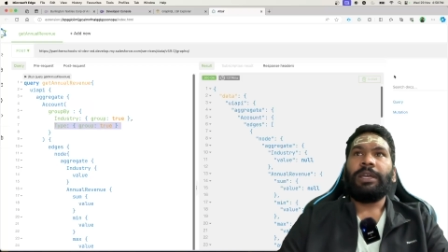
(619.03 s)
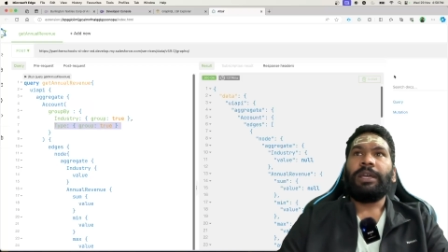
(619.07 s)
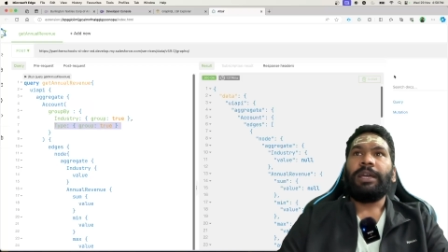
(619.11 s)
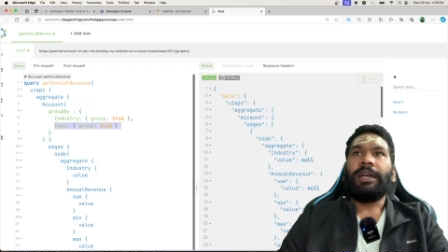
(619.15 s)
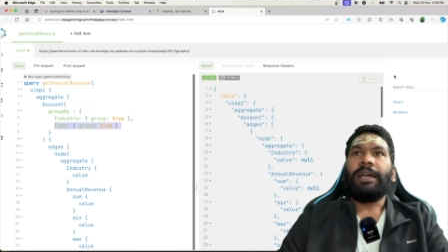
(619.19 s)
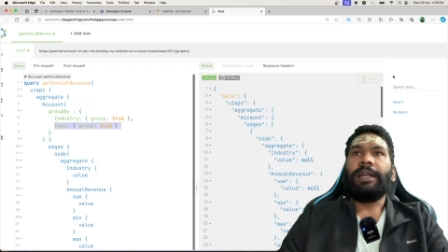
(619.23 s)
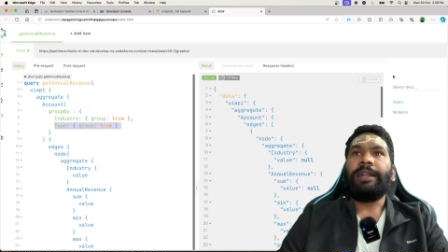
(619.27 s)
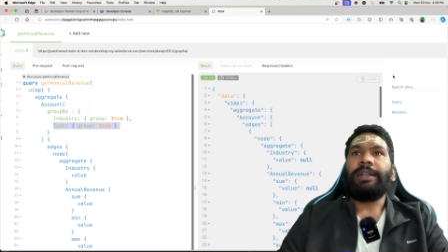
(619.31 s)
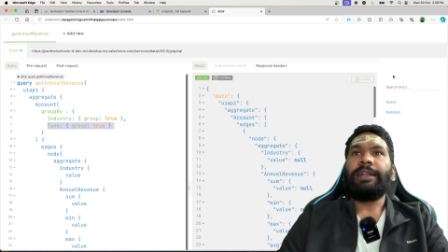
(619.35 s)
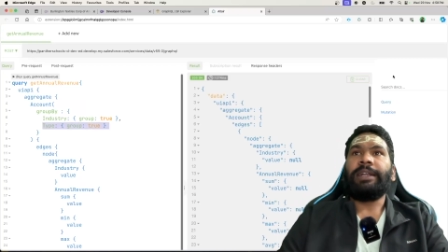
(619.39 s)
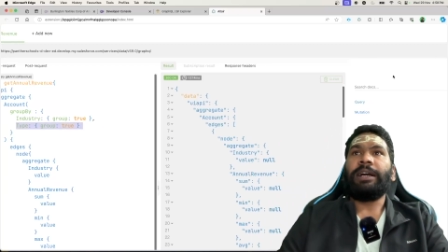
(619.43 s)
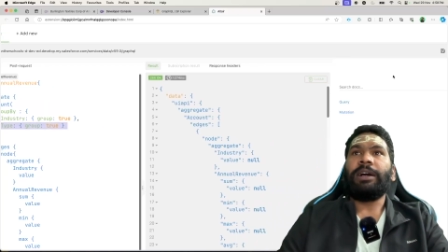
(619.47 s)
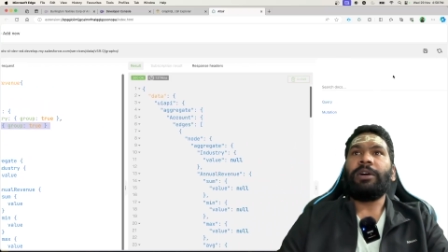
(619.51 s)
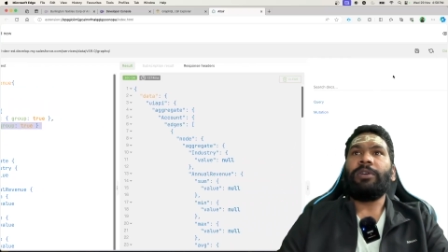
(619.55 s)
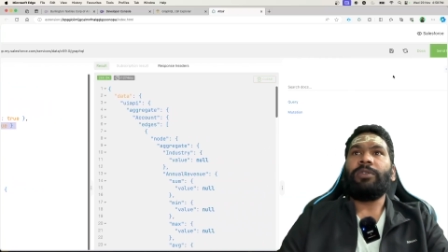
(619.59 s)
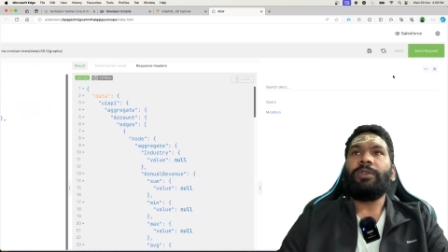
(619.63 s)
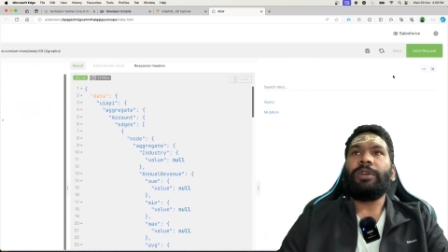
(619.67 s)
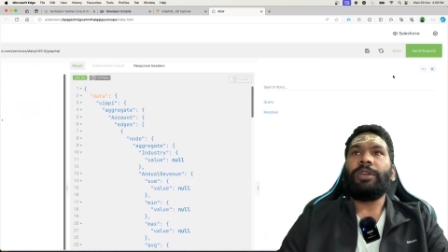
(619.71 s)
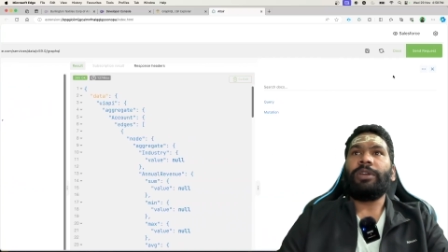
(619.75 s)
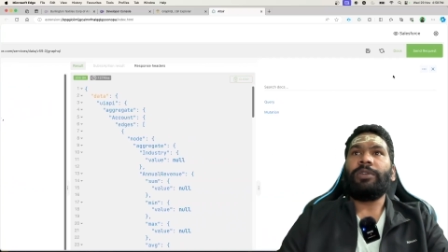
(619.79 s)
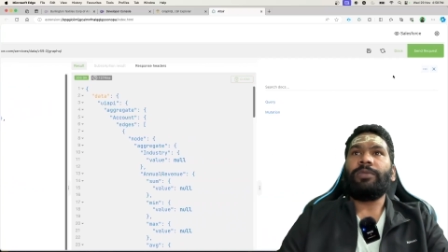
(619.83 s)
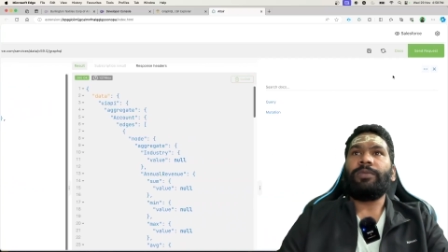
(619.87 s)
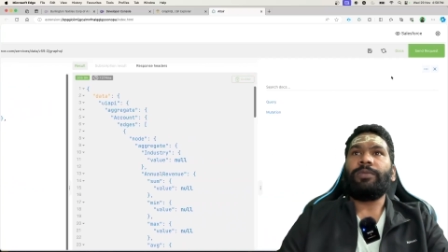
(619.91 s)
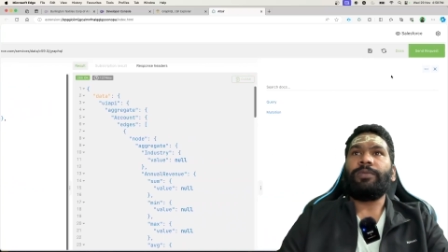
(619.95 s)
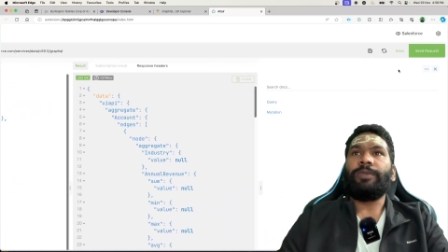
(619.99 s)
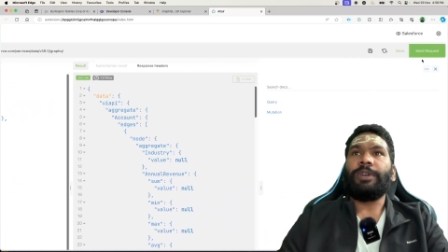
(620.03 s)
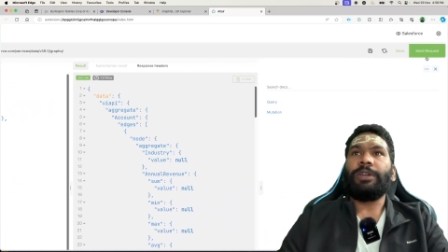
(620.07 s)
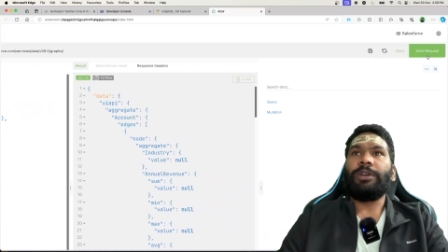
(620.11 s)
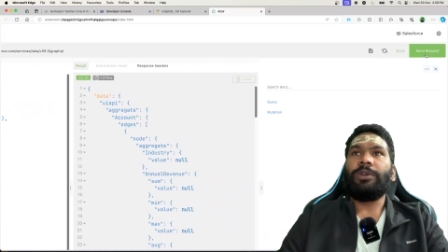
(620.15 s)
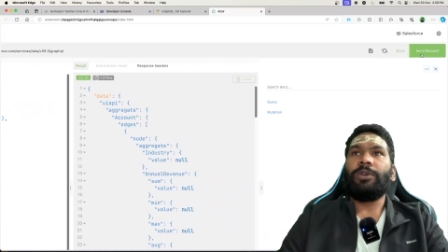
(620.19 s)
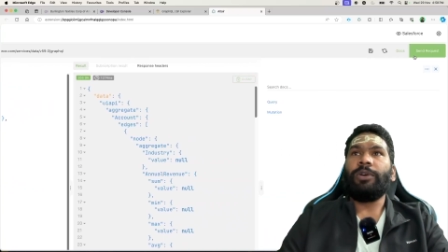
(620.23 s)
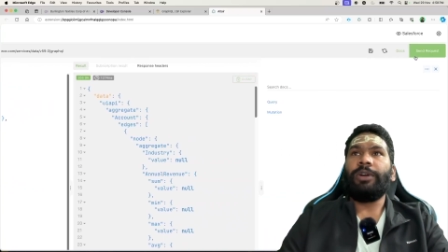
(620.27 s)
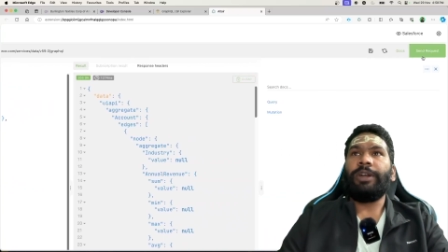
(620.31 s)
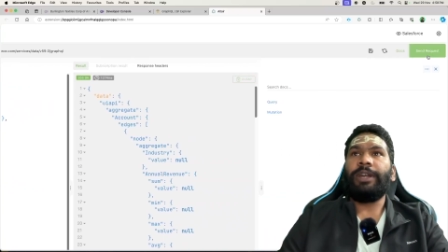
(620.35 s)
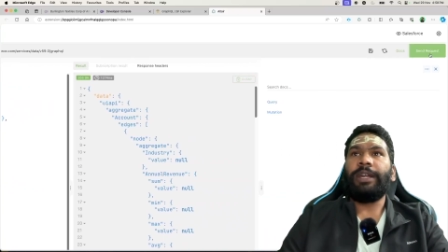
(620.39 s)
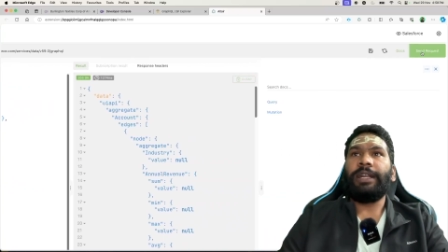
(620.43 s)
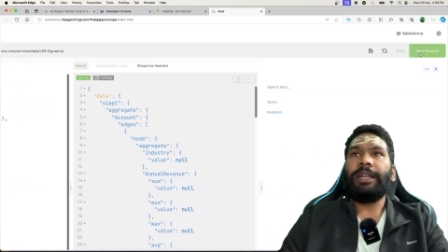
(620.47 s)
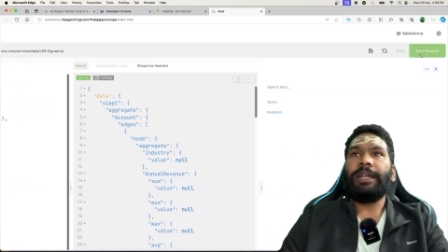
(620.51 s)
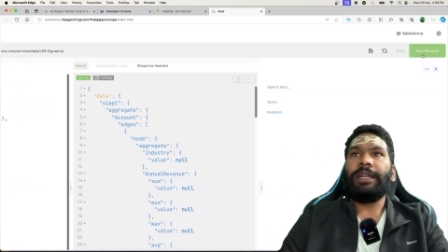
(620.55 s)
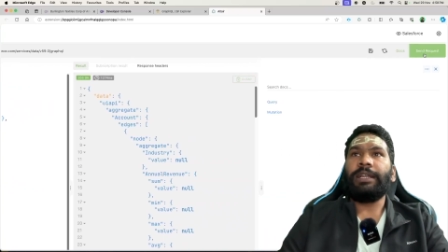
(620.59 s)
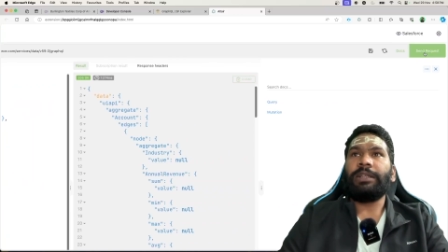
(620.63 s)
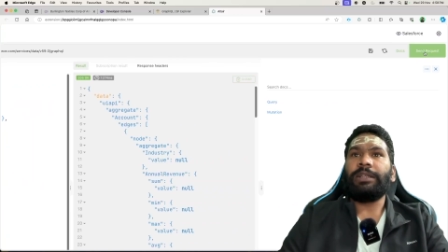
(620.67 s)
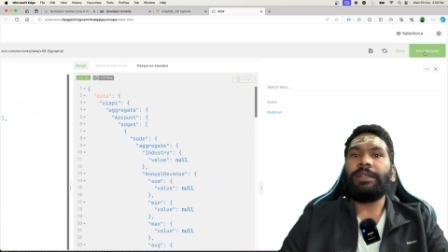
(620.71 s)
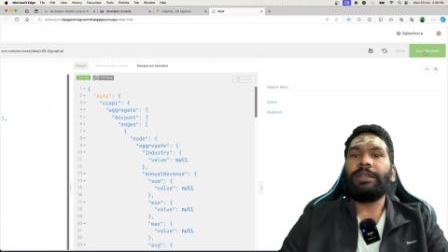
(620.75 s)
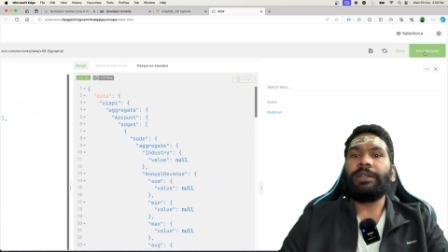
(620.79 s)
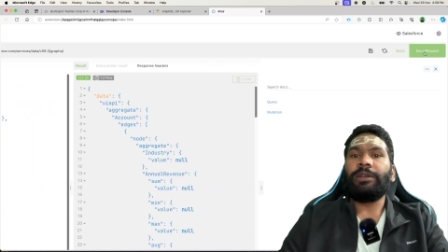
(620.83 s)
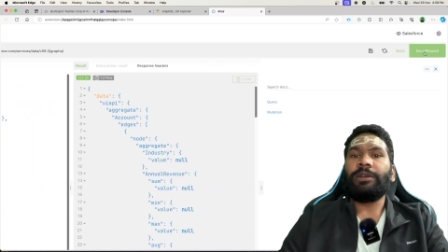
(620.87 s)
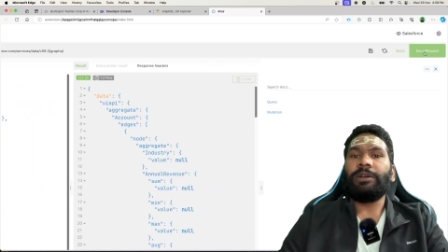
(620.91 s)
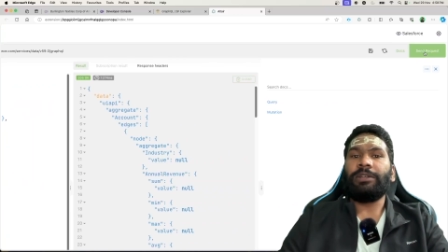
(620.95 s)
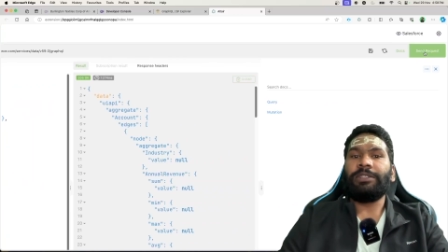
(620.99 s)
and now if we go ahead and
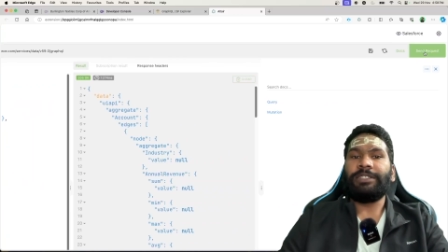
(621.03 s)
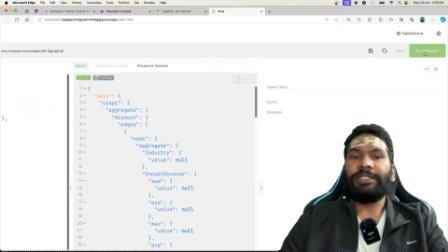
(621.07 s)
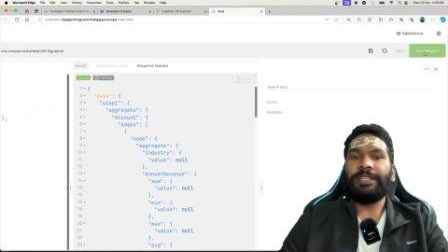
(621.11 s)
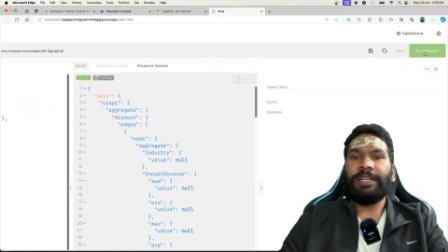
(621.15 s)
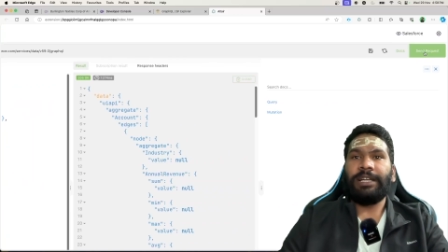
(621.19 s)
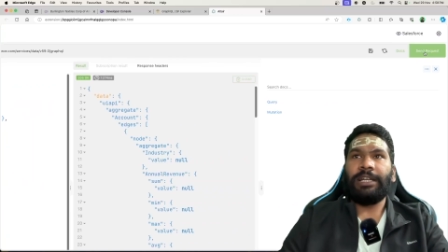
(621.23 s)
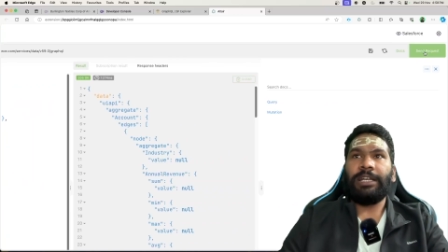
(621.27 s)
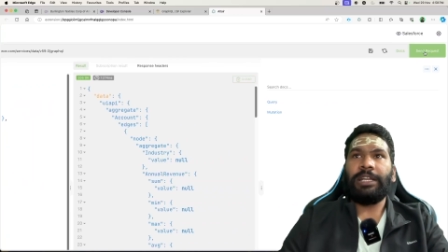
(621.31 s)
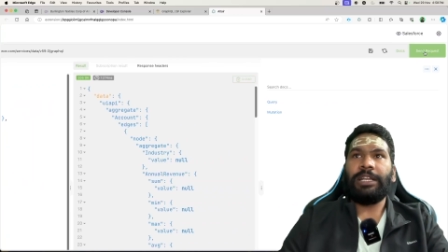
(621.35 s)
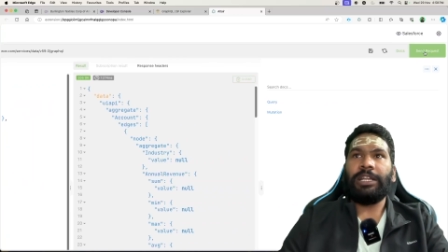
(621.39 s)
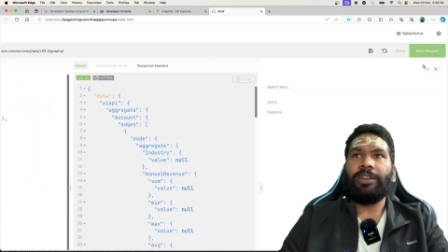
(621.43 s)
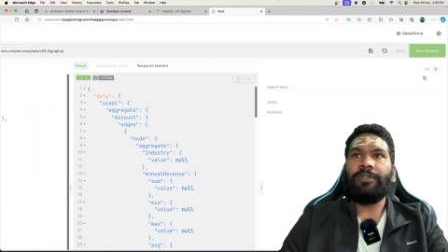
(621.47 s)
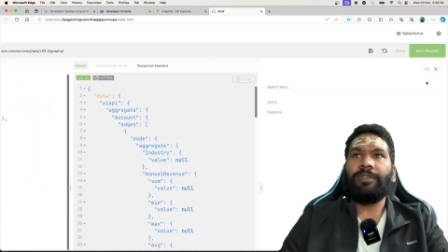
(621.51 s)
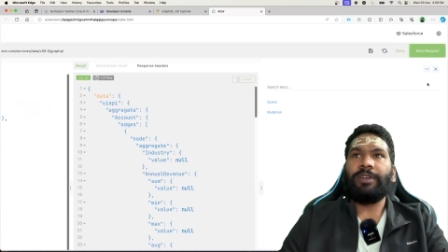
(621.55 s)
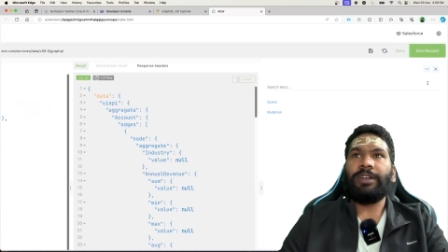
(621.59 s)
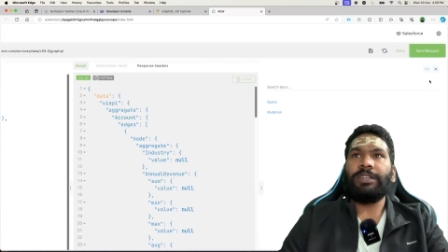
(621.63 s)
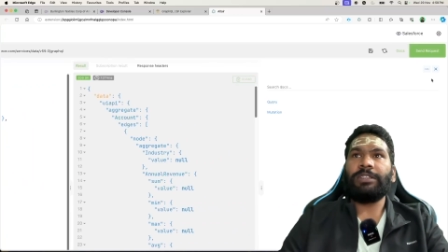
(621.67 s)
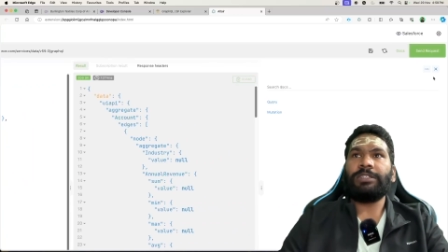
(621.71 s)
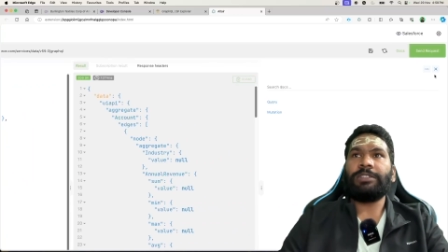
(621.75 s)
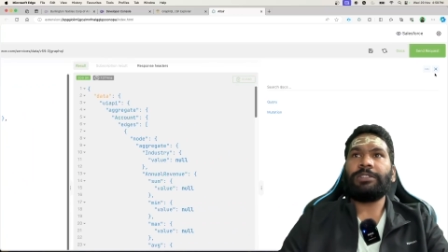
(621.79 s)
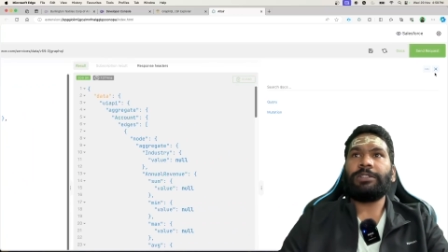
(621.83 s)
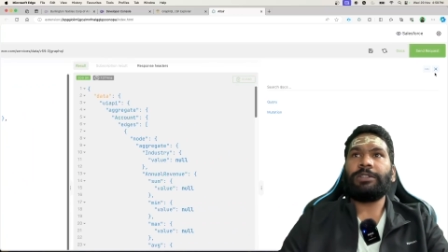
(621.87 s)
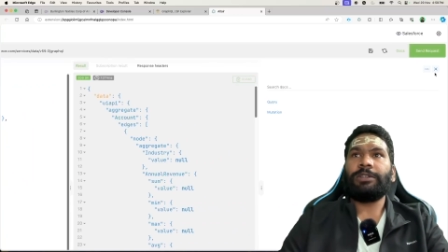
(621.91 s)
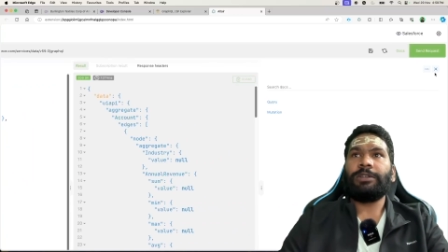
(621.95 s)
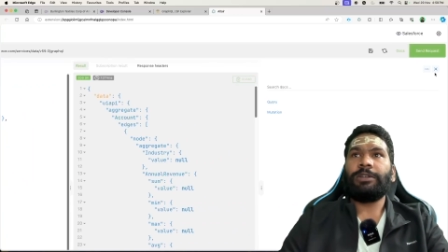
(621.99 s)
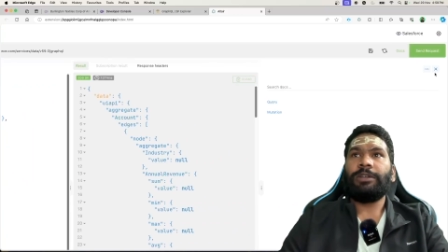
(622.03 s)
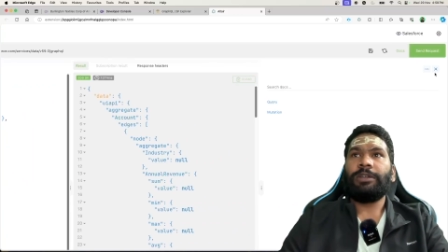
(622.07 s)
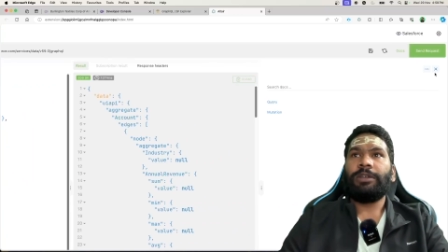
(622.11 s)
click on send request